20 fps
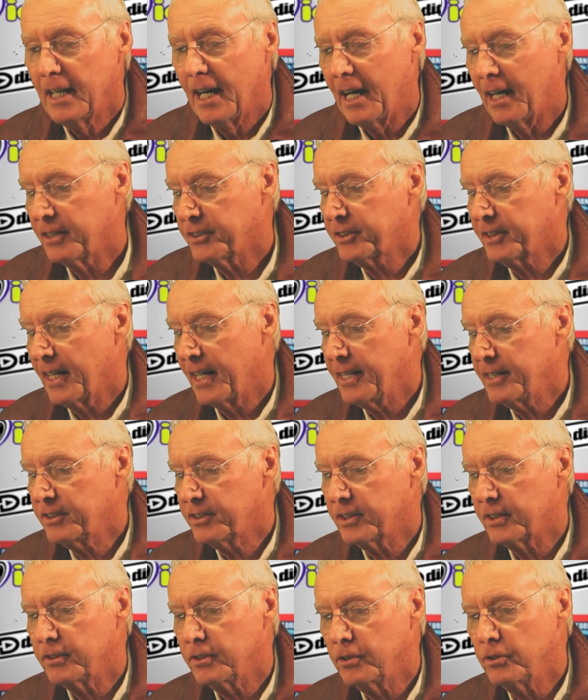Al
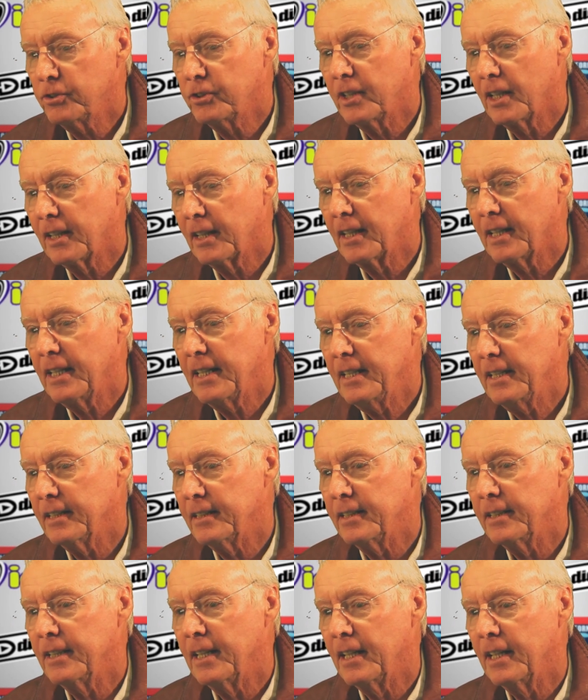Scates at UCLA.
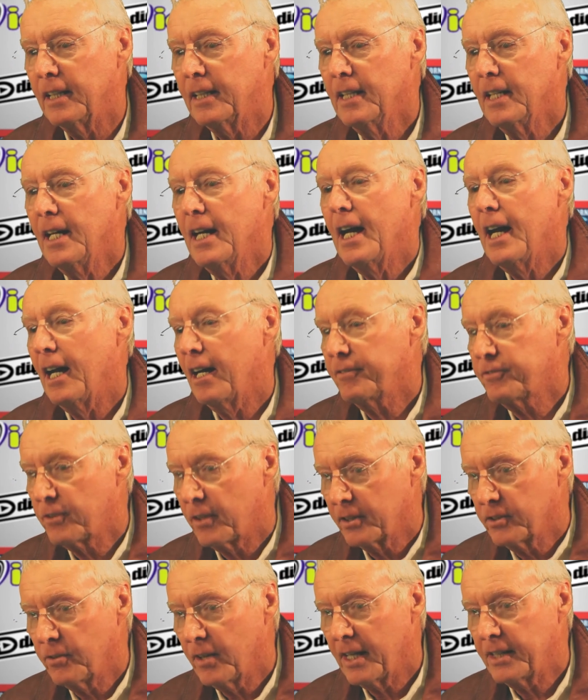And uh, after
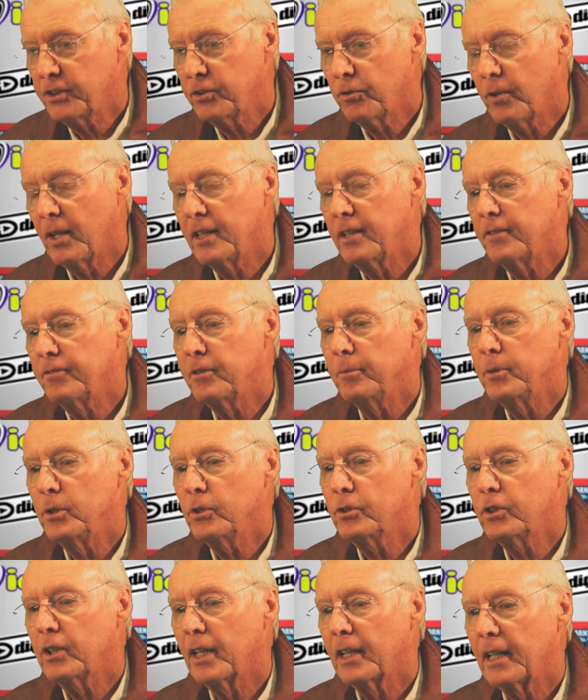I graduated from
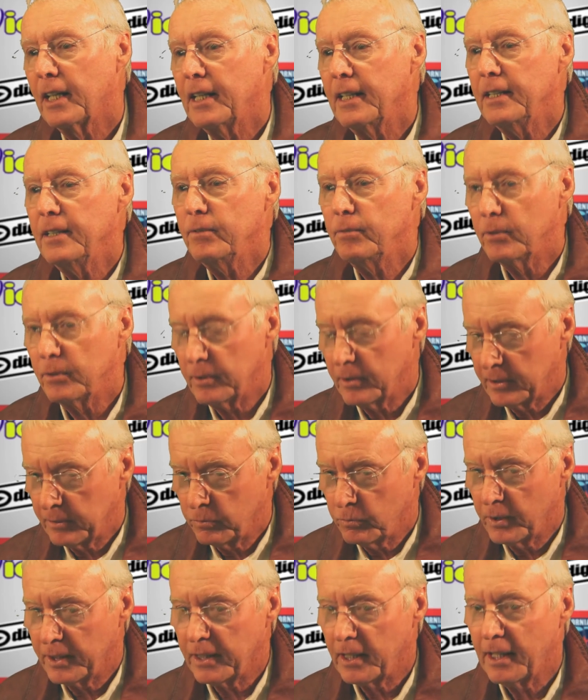UCLA,
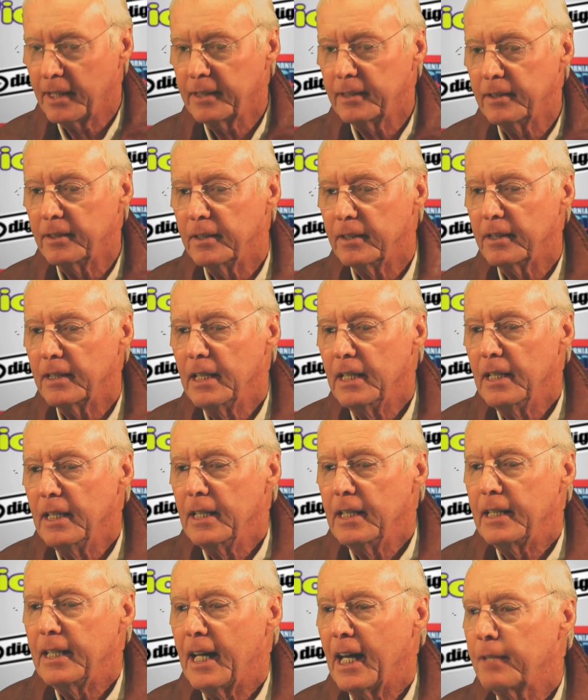we went on and
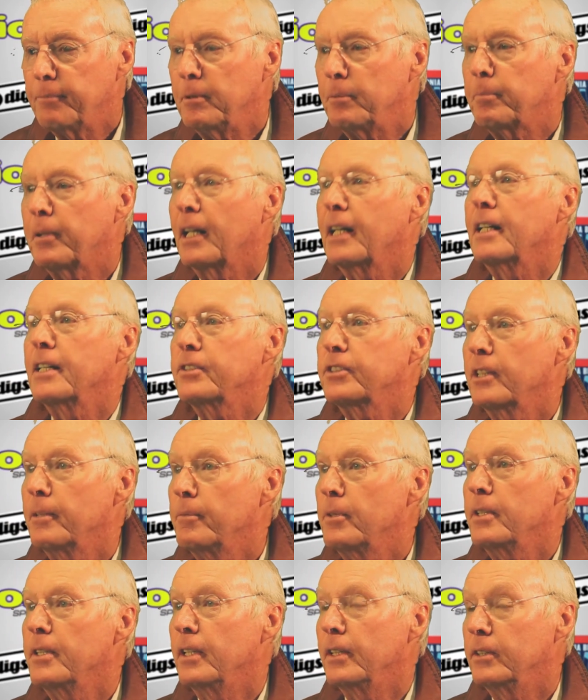he had me play on some
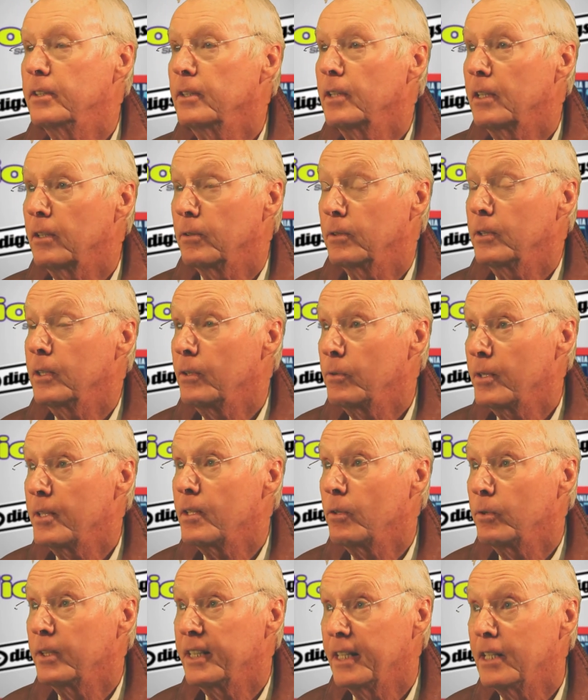of that uh,
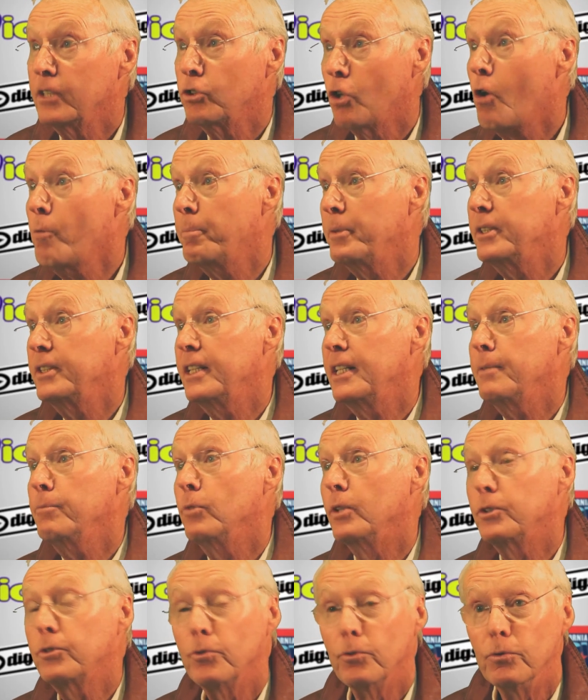with, with his open team,
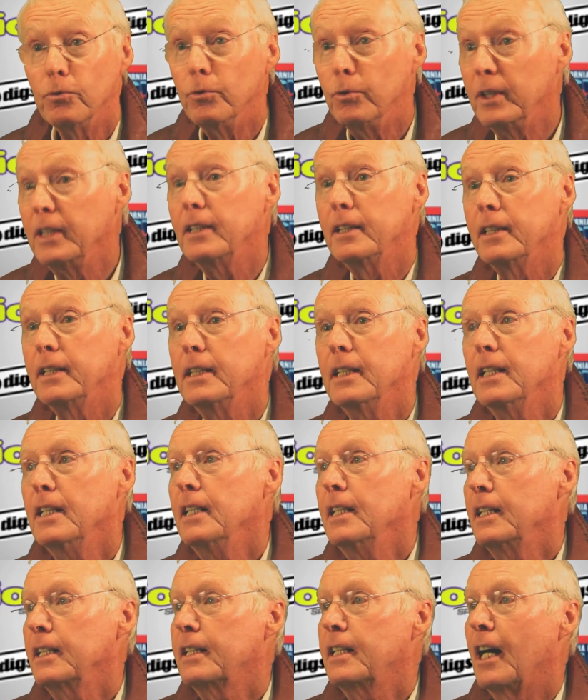which really
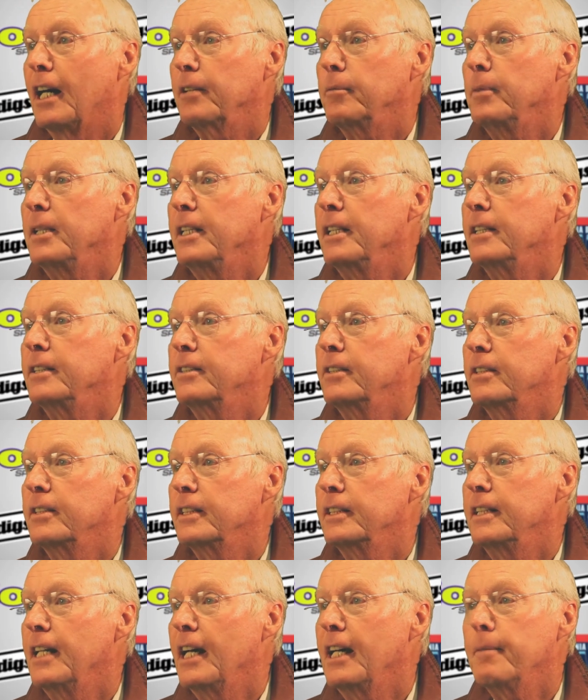got me into the
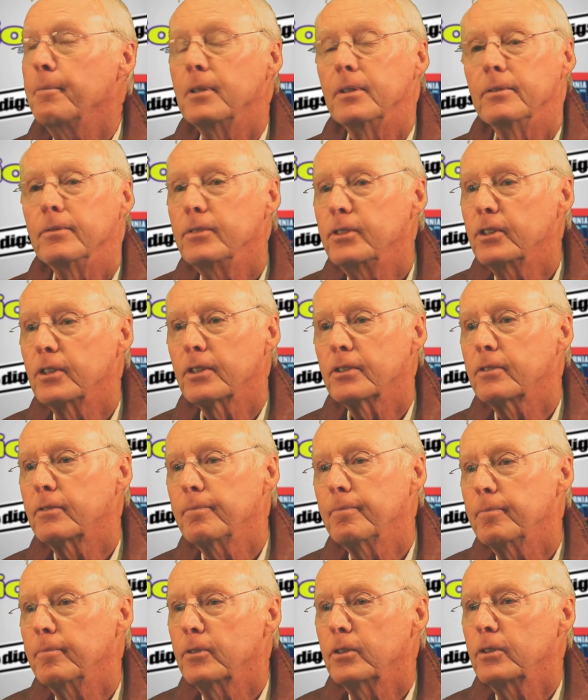game and just
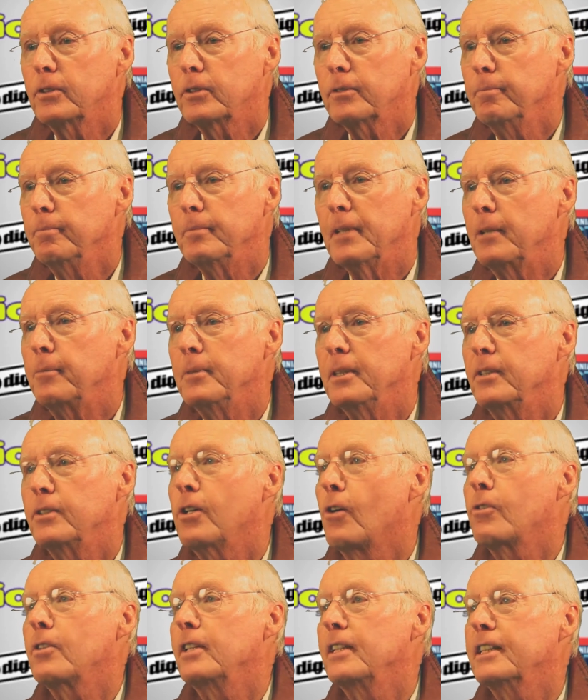made me
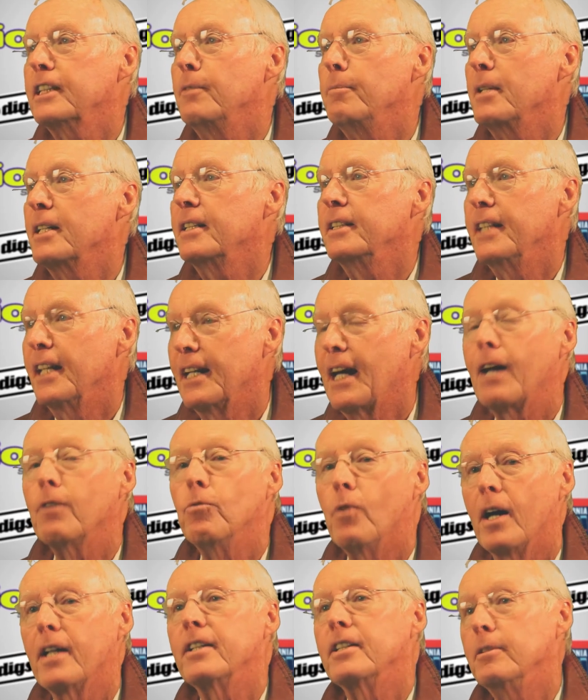totally committed that I
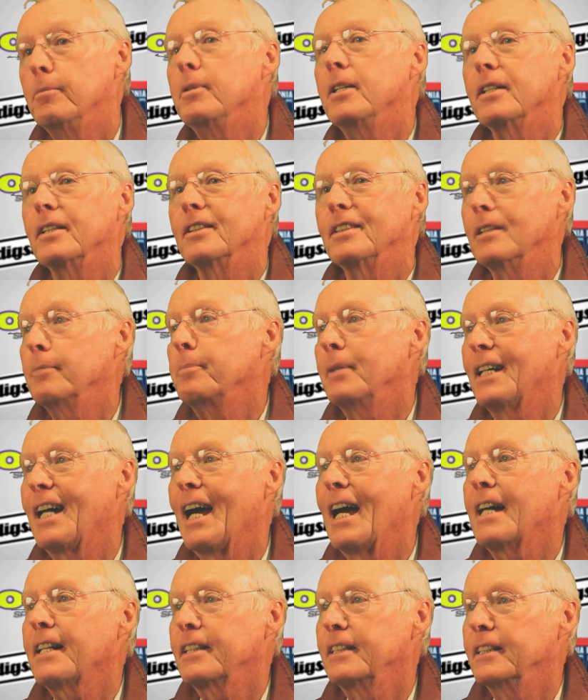wanted to be an Olympic
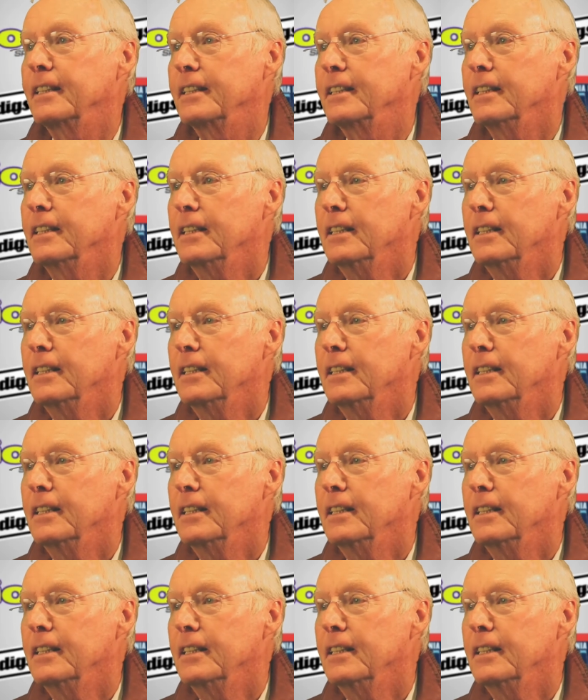athlete.